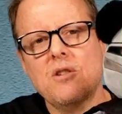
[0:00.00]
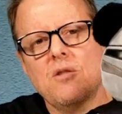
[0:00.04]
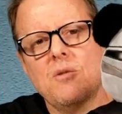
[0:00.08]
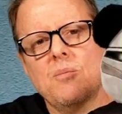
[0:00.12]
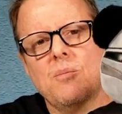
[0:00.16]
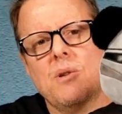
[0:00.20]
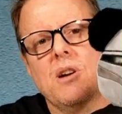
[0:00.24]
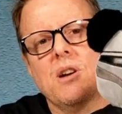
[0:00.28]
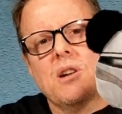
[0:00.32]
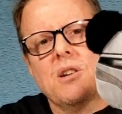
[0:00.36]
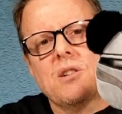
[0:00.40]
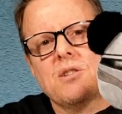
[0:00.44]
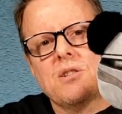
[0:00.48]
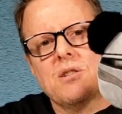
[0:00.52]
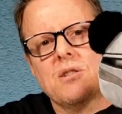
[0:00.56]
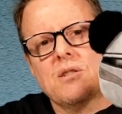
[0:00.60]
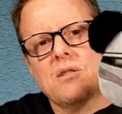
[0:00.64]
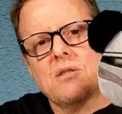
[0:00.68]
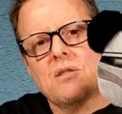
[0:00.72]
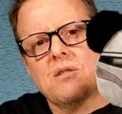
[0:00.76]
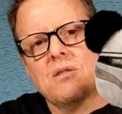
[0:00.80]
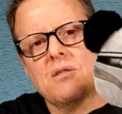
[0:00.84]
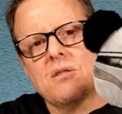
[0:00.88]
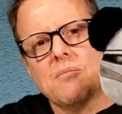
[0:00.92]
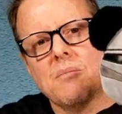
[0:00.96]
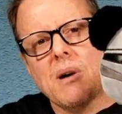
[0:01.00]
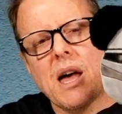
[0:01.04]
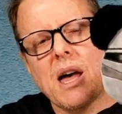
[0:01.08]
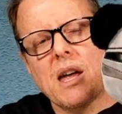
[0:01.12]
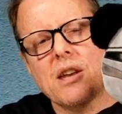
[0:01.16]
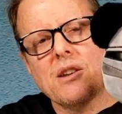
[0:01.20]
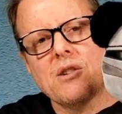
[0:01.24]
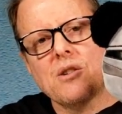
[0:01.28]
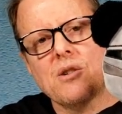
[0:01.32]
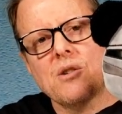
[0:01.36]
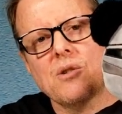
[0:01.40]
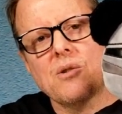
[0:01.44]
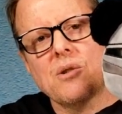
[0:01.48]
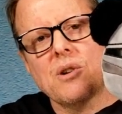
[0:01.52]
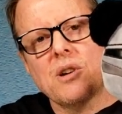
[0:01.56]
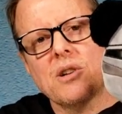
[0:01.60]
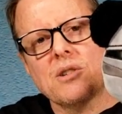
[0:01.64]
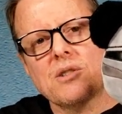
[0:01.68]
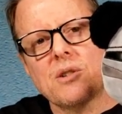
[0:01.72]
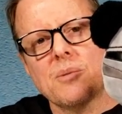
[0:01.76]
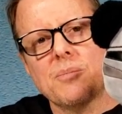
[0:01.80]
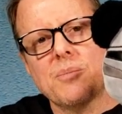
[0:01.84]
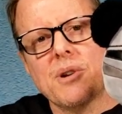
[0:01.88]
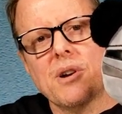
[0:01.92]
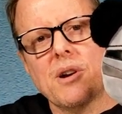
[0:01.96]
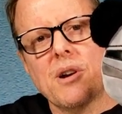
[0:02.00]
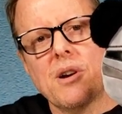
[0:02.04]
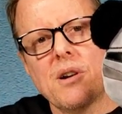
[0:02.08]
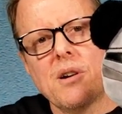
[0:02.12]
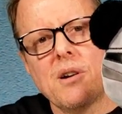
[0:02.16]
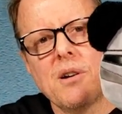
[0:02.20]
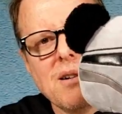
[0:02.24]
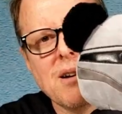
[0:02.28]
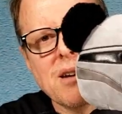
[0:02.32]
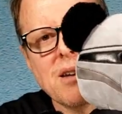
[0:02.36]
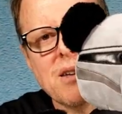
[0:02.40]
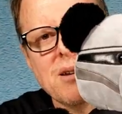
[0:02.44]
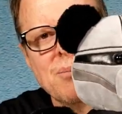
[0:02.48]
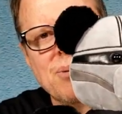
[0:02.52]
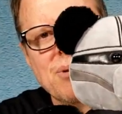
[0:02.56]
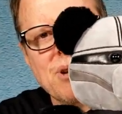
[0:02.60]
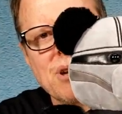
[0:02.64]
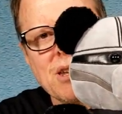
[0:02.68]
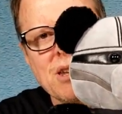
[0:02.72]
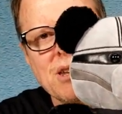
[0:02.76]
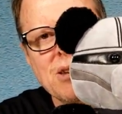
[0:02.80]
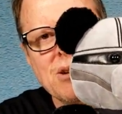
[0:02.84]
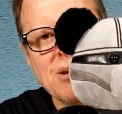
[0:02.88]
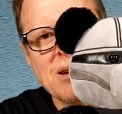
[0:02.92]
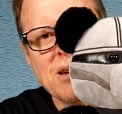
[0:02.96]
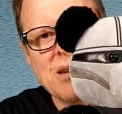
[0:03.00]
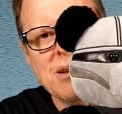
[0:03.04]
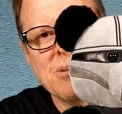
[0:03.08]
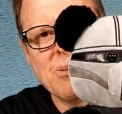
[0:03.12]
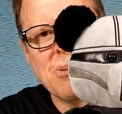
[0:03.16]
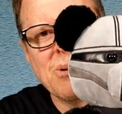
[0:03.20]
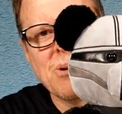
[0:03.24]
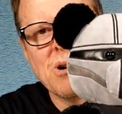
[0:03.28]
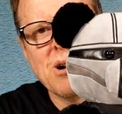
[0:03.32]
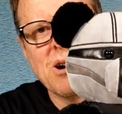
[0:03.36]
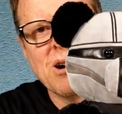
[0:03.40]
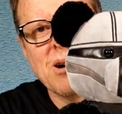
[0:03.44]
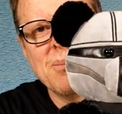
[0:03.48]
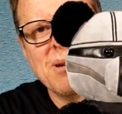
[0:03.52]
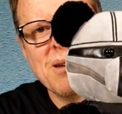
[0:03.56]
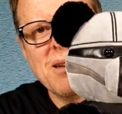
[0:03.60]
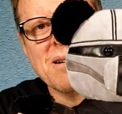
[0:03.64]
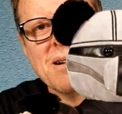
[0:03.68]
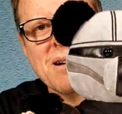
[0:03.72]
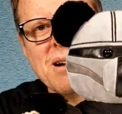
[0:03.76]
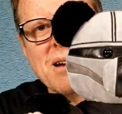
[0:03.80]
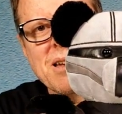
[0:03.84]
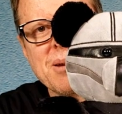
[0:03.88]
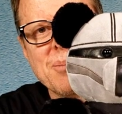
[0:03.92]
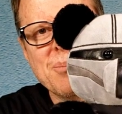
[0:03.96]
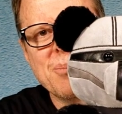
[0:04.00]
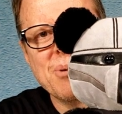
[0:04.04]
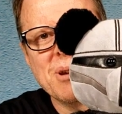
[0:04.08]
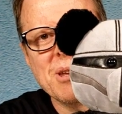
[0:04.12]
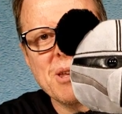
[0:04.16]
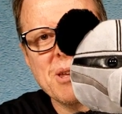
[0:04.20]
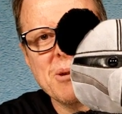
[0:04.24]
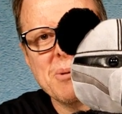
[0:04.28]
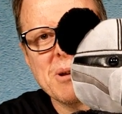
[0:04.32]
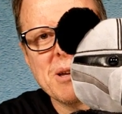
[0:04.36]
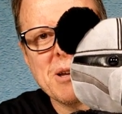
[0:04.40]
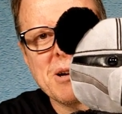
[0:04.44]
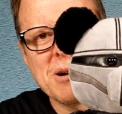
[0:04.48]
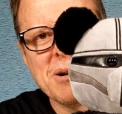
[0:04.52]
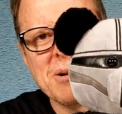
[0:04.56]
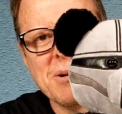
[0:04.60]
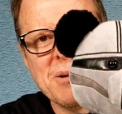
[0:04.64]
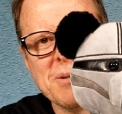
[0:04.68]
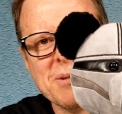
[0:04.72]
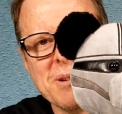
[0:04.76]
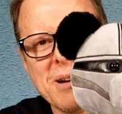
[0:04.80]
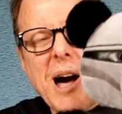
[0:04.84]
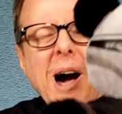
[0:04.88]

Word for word: you imagine Mando as the bear? I can bring you in warm, or I can bring you in cold.